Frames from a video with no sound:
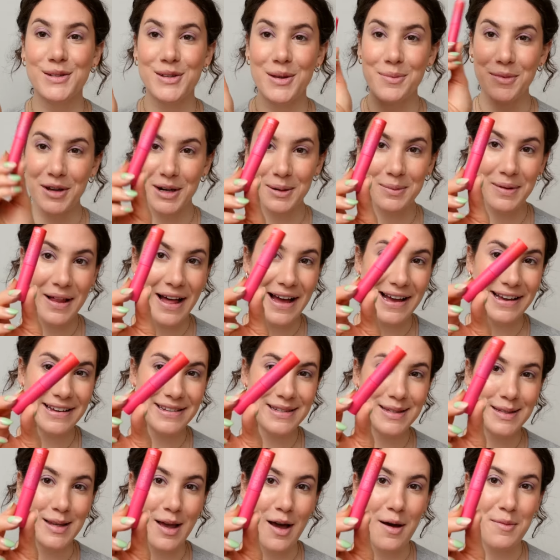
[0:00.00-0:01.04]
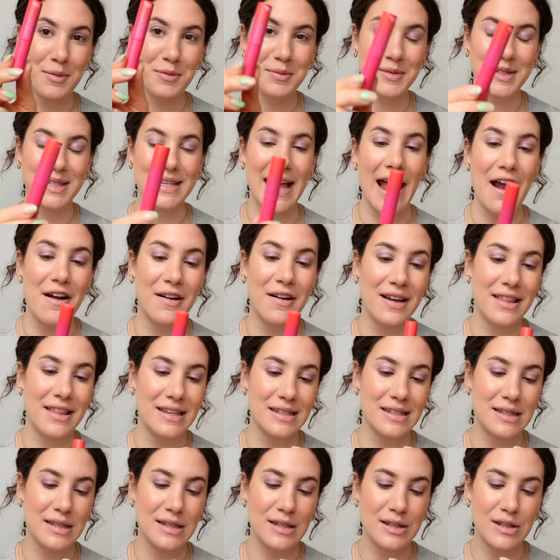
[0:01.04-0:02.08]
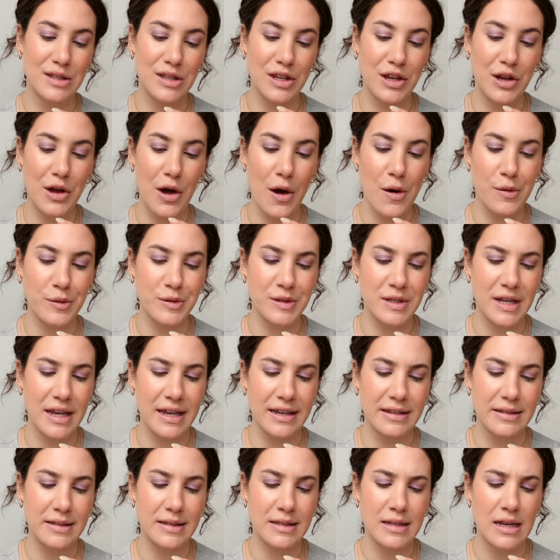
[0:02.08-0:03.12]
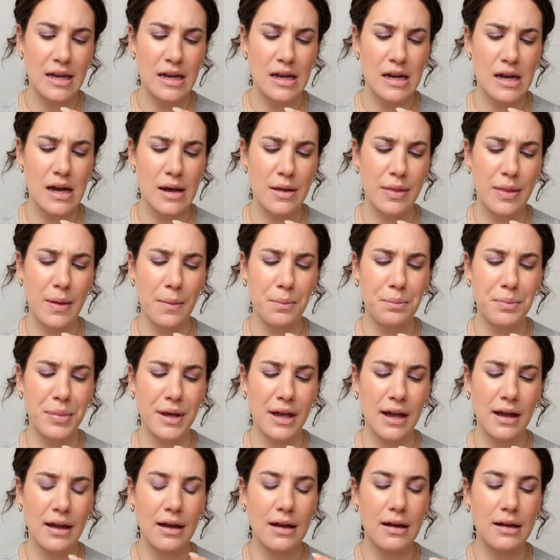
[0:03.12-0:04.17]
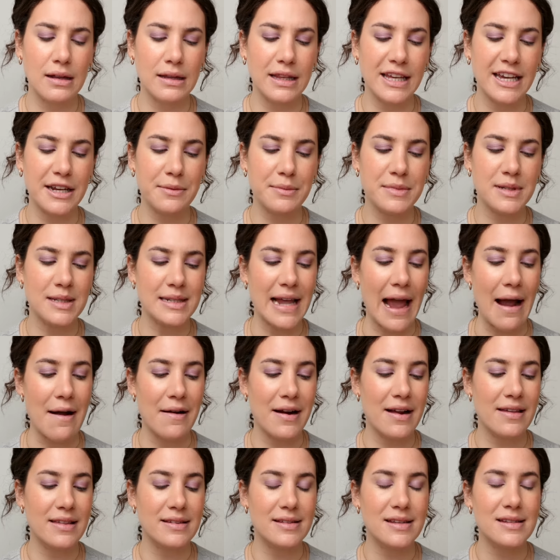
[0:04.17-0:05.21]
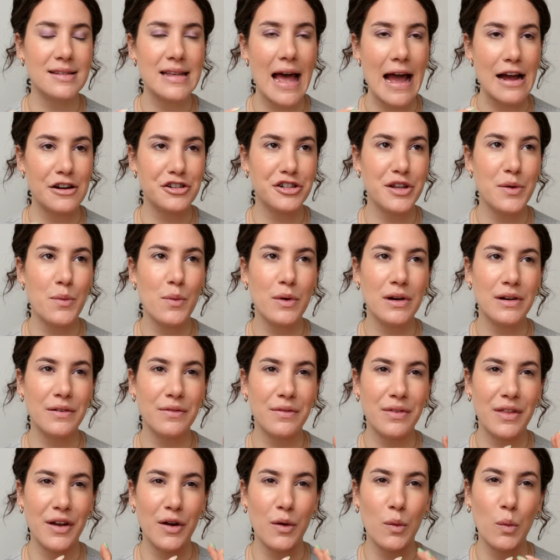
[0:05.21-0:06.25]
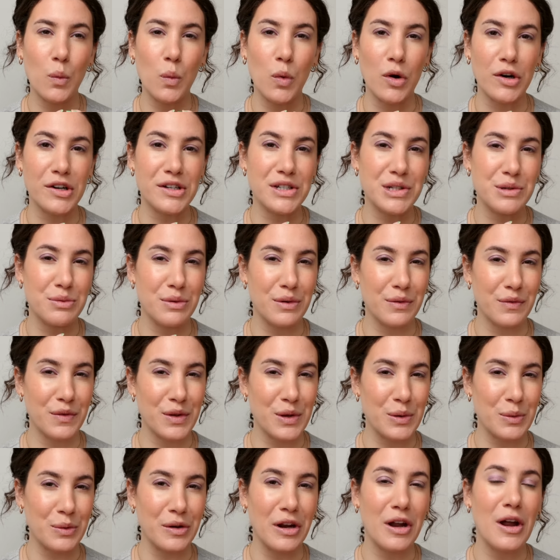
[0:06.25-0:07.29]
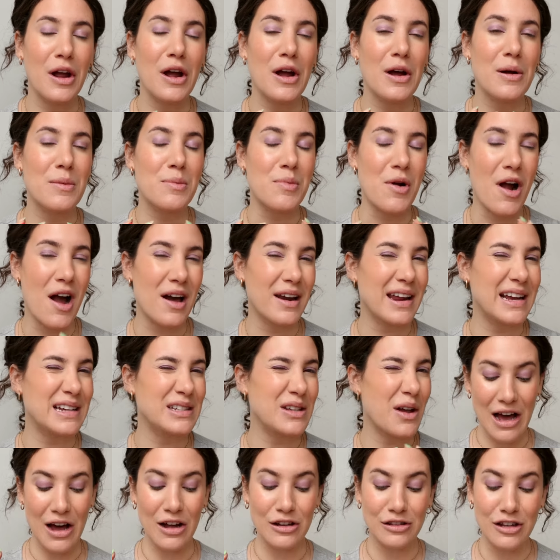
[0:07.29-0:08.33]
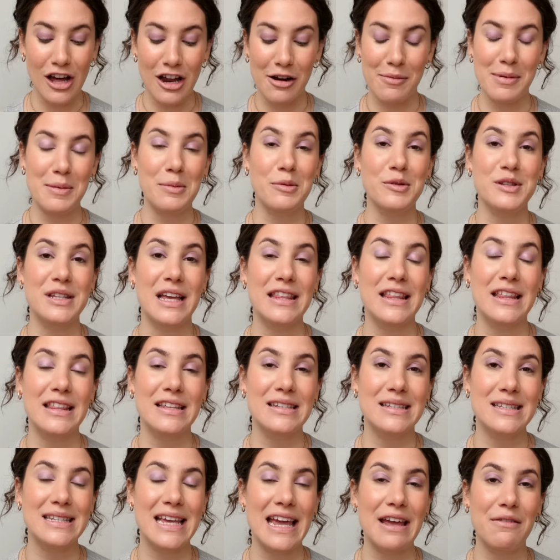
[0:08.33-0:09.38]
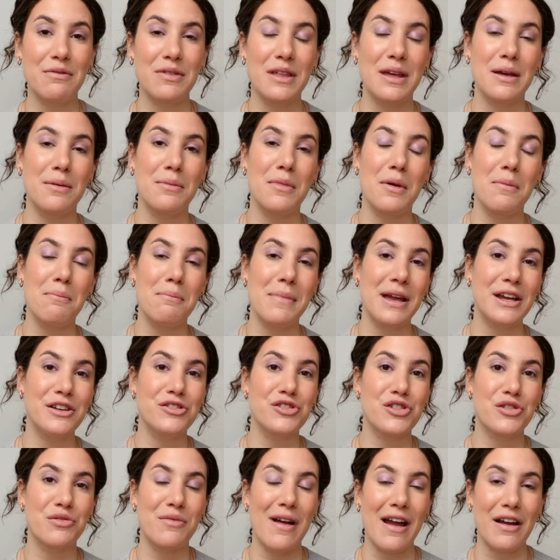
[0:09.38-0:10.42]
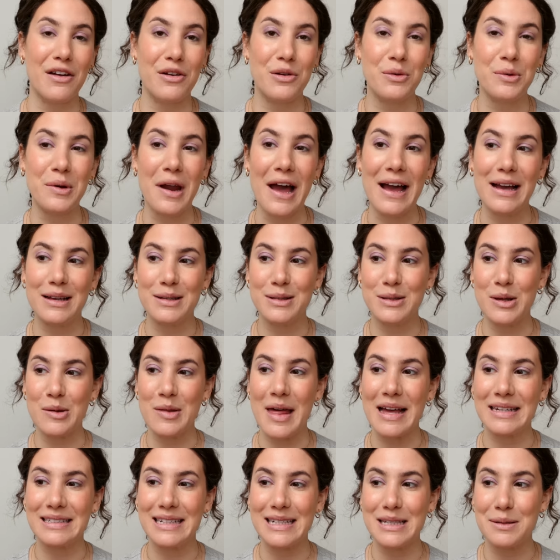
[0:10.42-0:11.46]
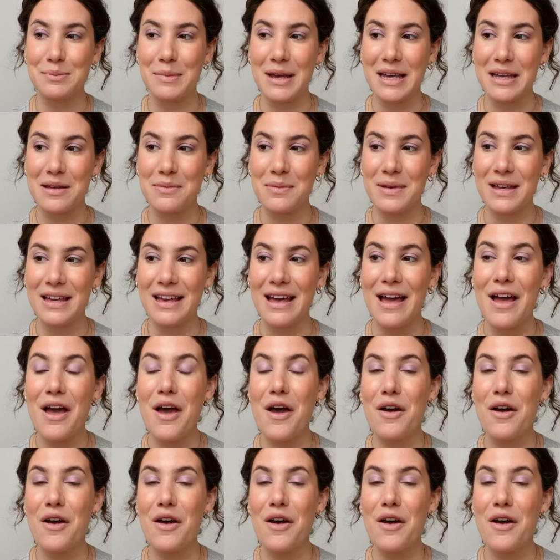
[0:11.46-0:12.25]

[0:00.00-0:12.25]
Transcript: So I'm going to apply some mascara. This is the Kosas, the Big Clean Mascara. This is actually one of their worst reviewed products. A lot of people said that this gave them major raccoon eyes, so that does make me